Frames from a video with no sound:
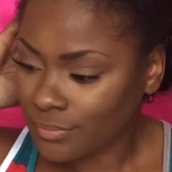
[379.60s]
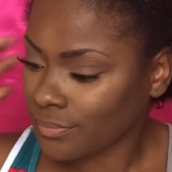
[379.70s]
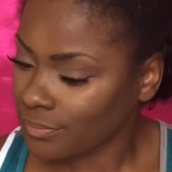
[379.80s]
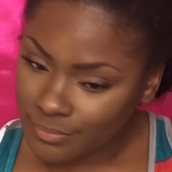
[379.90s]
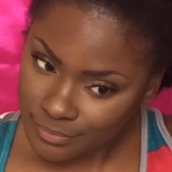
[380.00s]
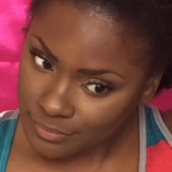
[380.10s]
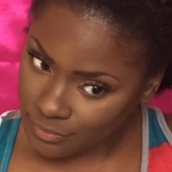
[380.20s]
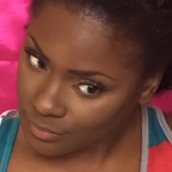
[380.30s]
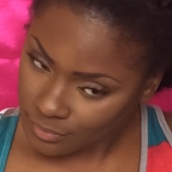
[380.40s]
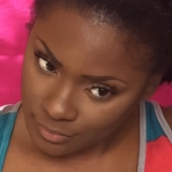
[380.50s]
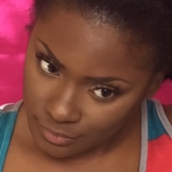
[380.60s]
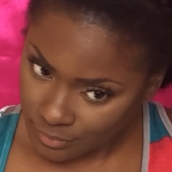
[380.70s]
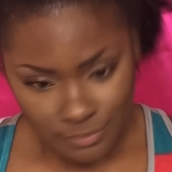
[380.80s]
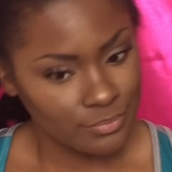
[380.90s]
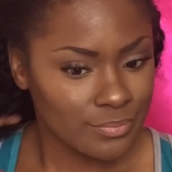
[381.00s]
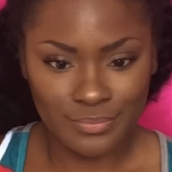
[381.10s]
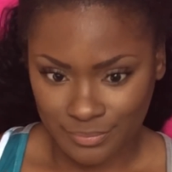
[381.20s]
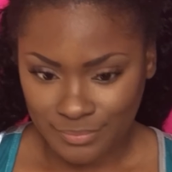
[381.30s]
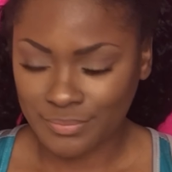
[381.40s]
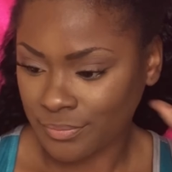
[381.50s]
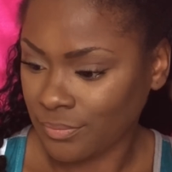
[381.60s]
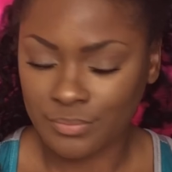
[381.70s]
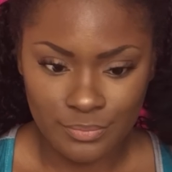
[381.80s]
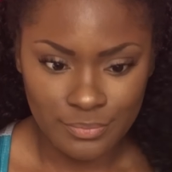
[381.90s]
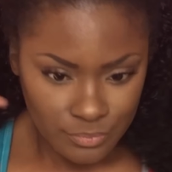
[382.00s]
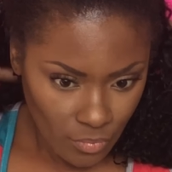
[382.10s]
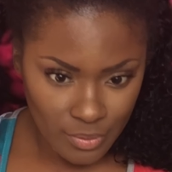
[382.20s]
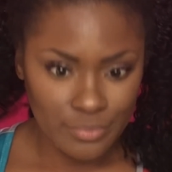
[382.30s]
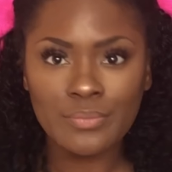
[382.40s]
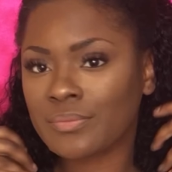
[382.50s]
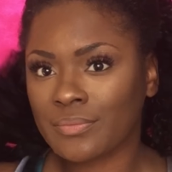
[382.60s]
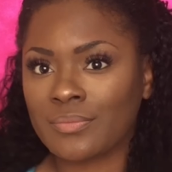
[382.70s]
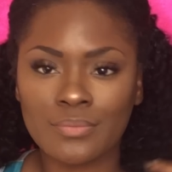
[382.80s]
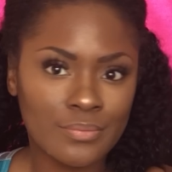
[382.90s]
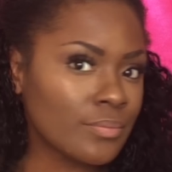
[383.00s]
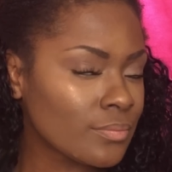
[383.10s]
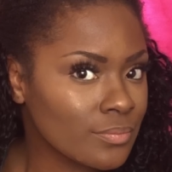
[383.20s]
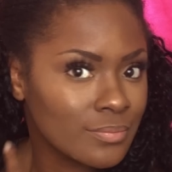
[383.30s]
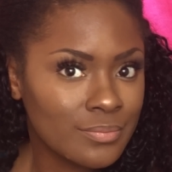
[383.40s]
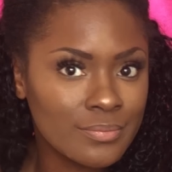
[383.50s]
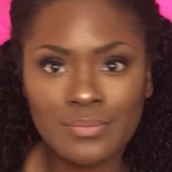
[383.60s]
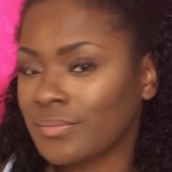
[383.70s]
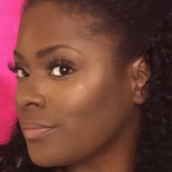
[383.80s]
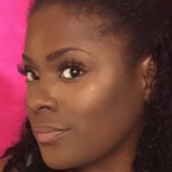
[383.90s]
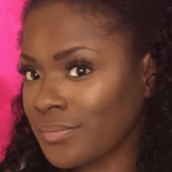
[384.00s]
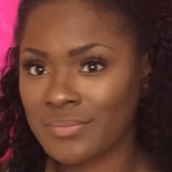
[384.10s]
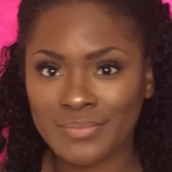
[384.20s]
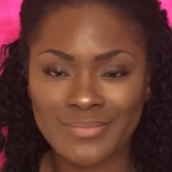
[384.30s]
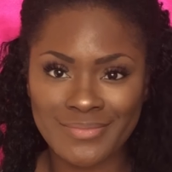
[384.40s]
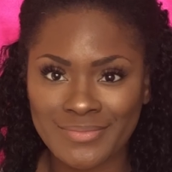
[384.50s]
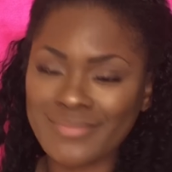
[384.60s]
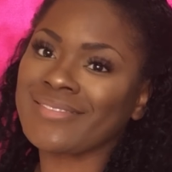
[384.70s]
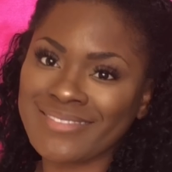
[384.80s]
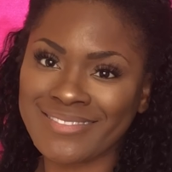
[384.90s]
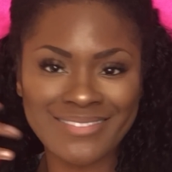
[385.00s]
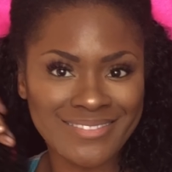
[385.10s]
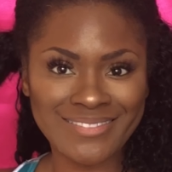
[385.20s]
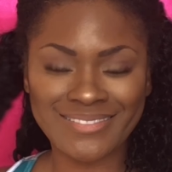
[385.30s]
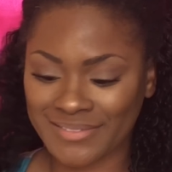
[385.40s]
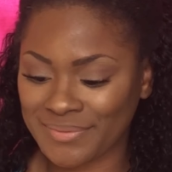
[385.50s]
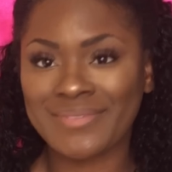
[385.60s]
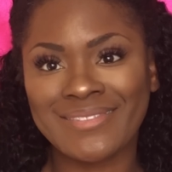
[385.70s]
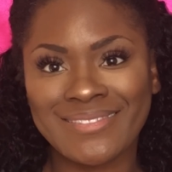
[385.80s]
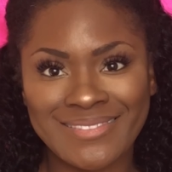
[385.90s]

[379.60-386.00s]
Now I'm going to take my hair down and check myself out in the mirror, and I think I'm